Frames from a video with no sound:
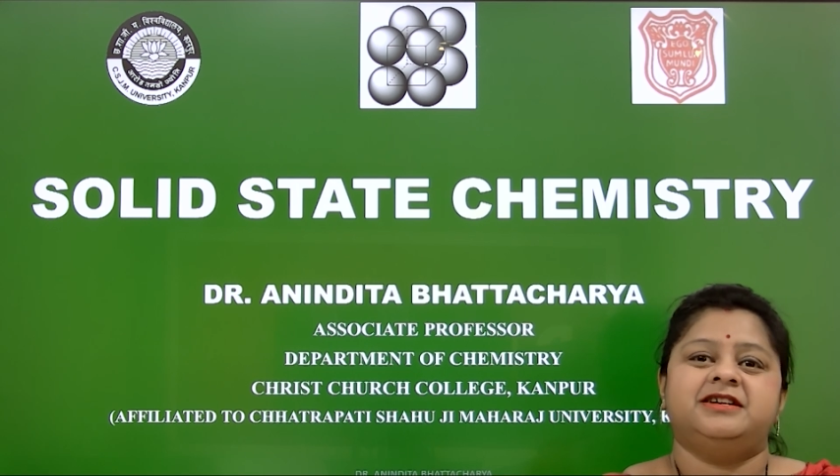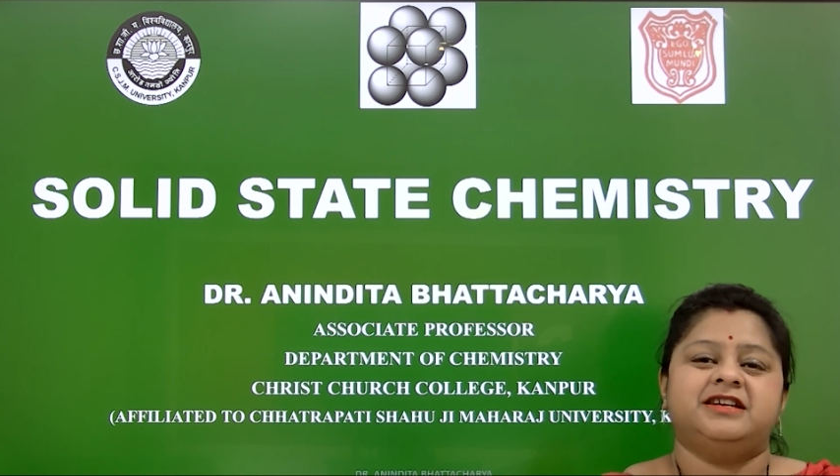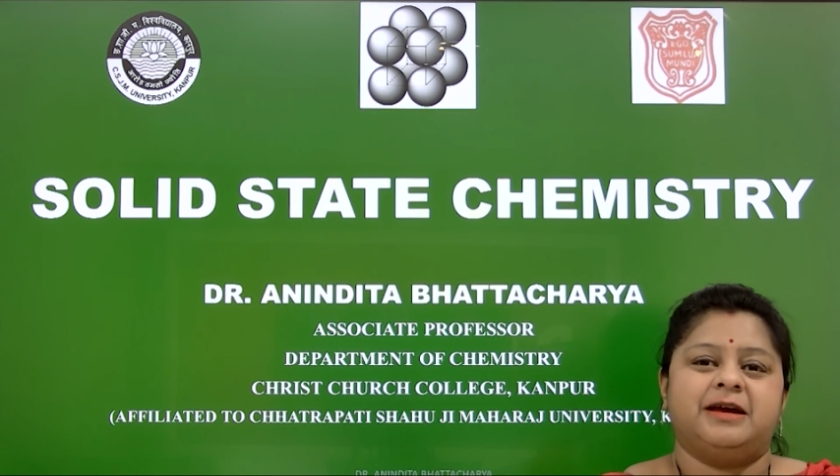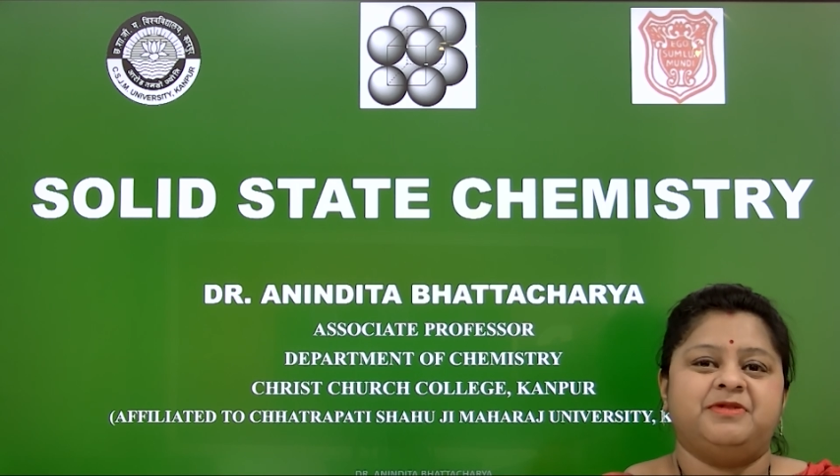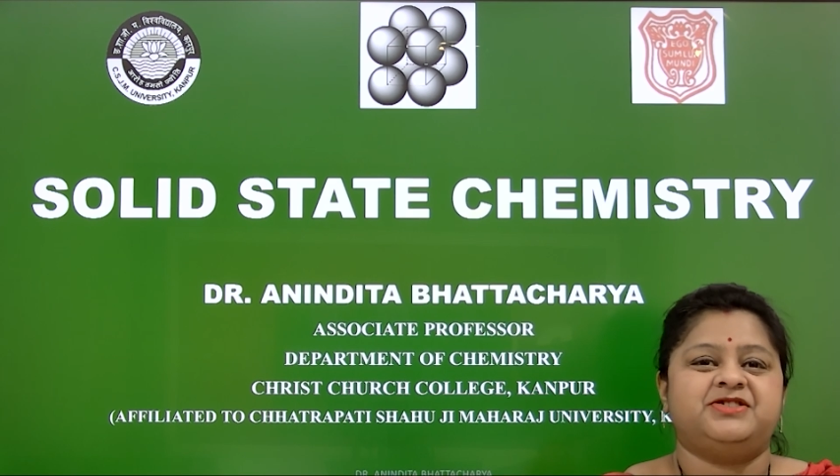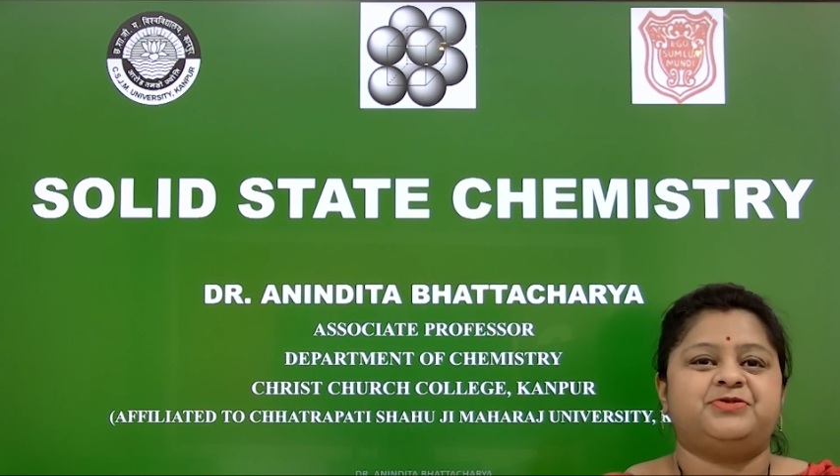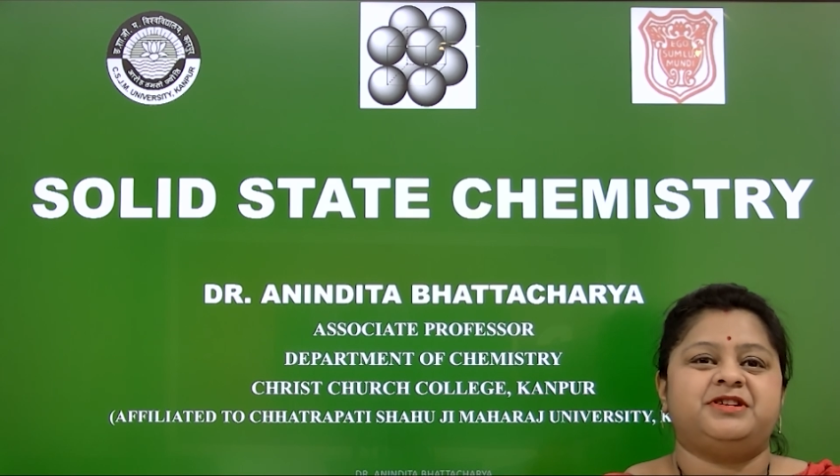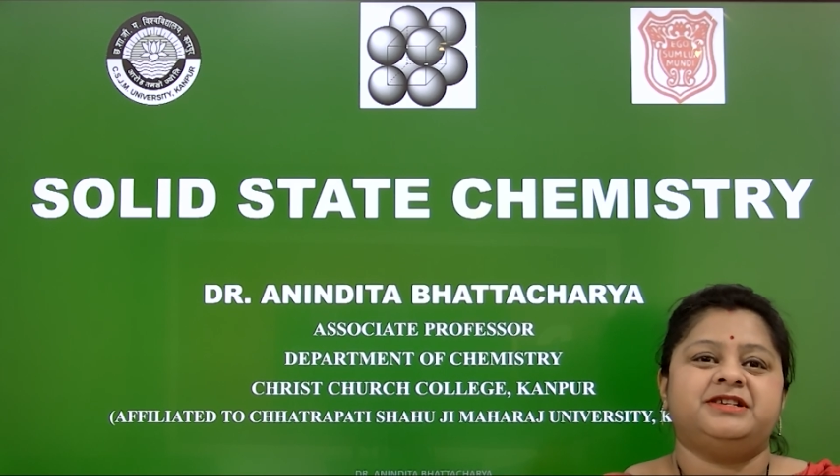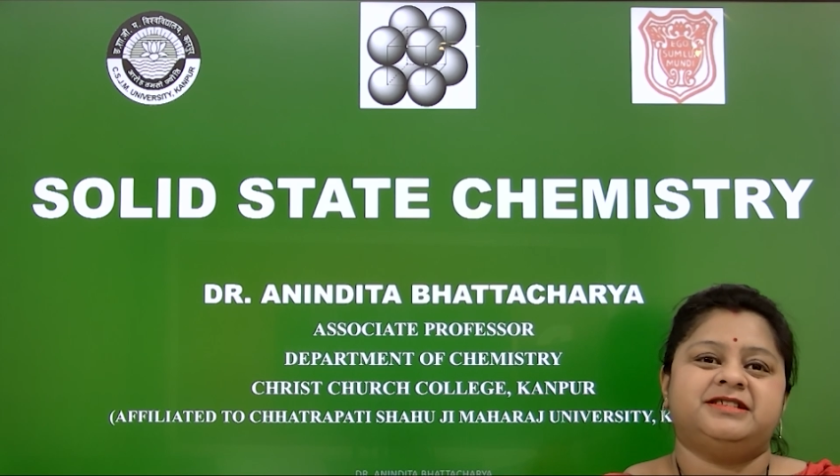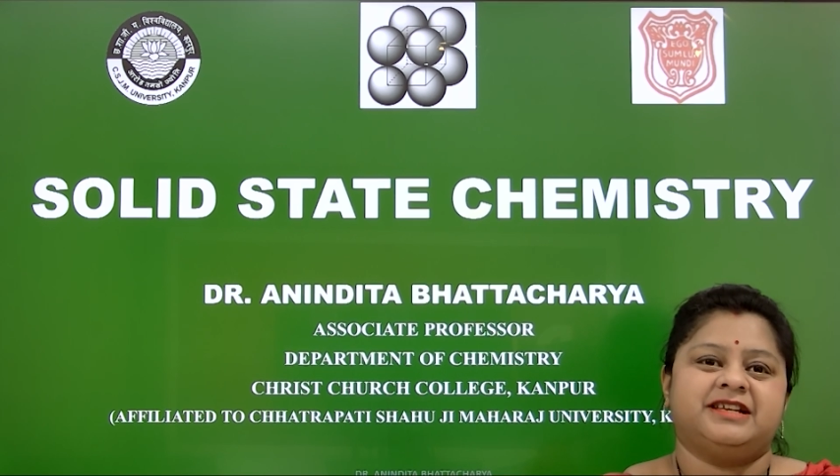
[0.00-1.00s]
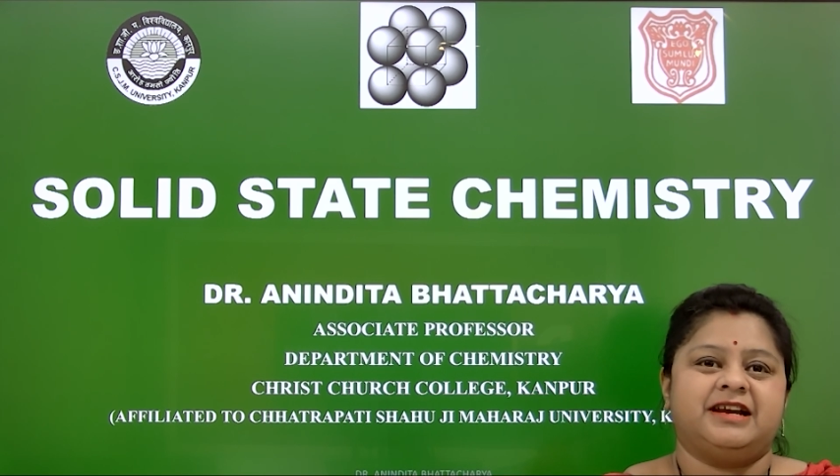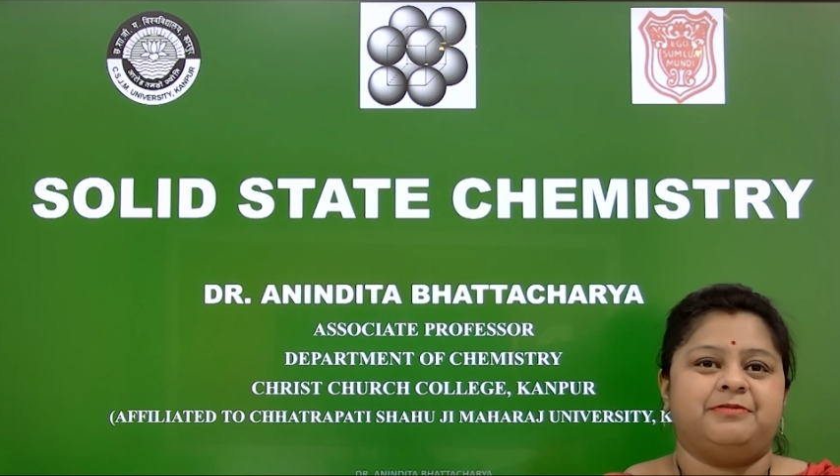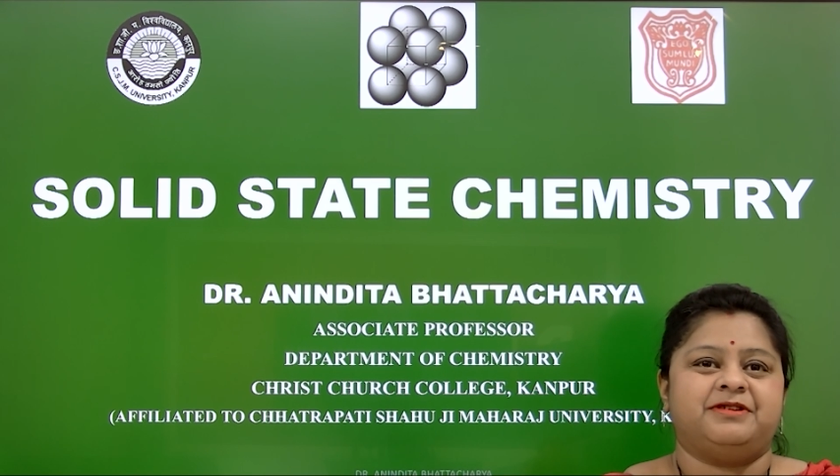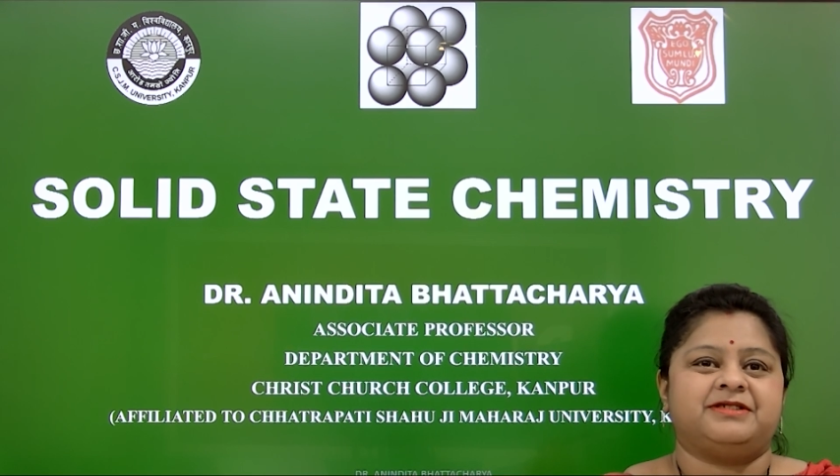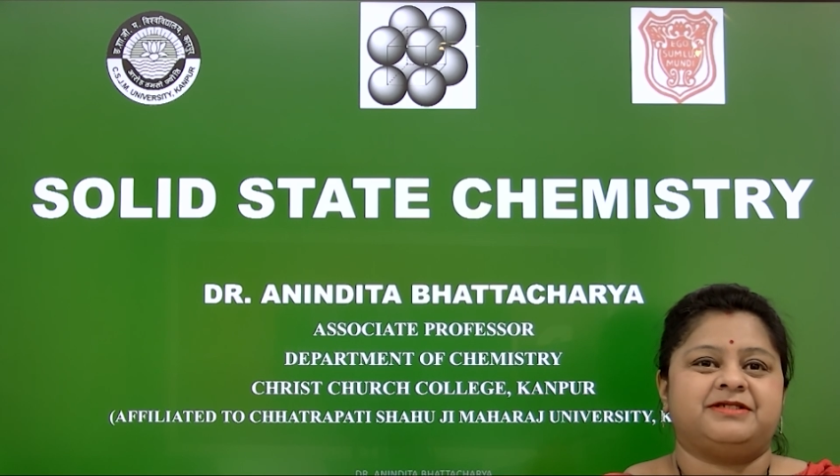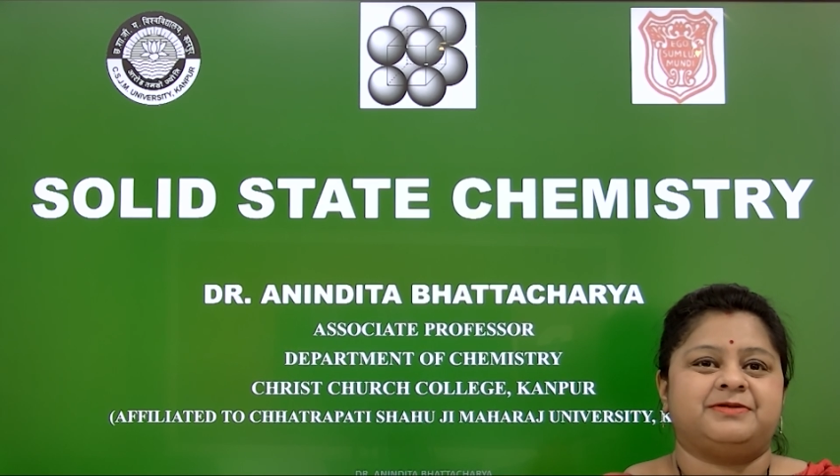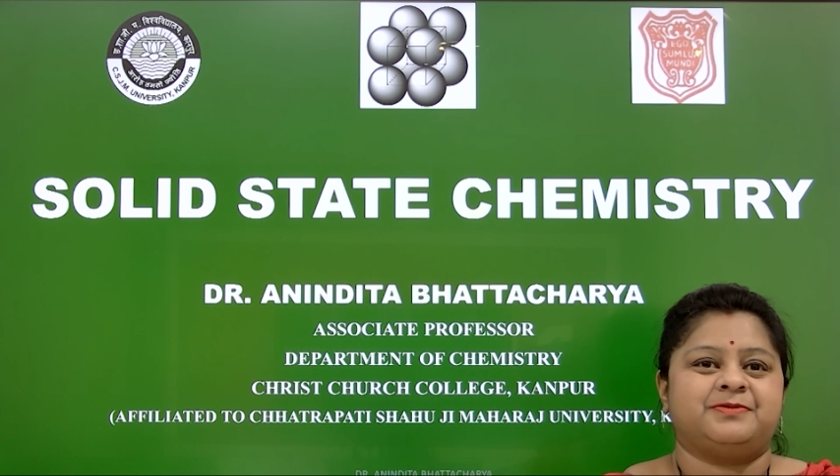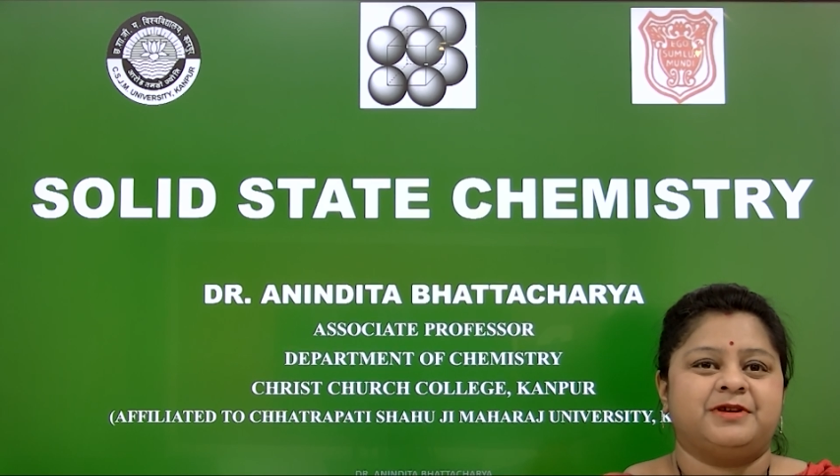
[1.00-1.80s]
chemistry syllabus.